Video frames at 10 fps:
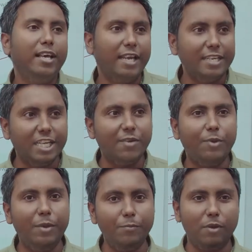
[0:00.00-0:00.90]
Indeed,
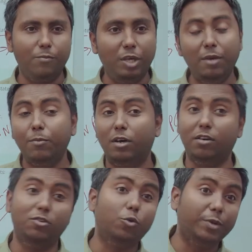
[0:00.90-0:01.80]
BHIM BHIM
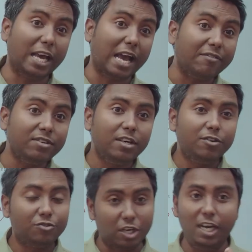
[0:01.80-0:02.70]
UPI uh, have
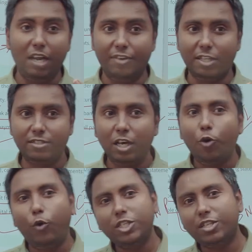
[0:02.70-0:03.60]
three levels.
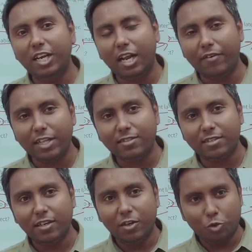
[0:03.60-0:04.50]
Which three levels?
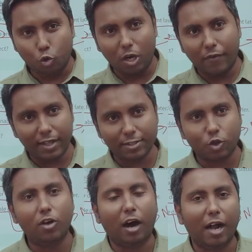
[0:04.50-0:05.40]
Two levels
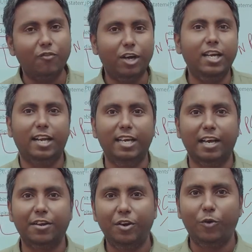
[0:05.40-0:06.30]
to are very
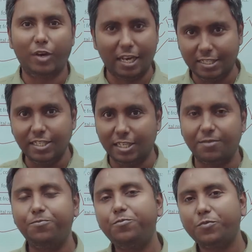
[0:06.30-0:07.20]
clear. Okay, isn't it?
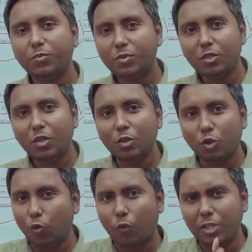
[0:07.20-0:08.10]

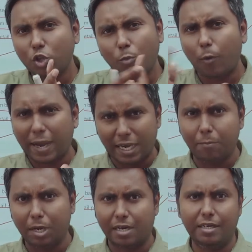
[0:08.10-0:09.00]
So one to mobile number.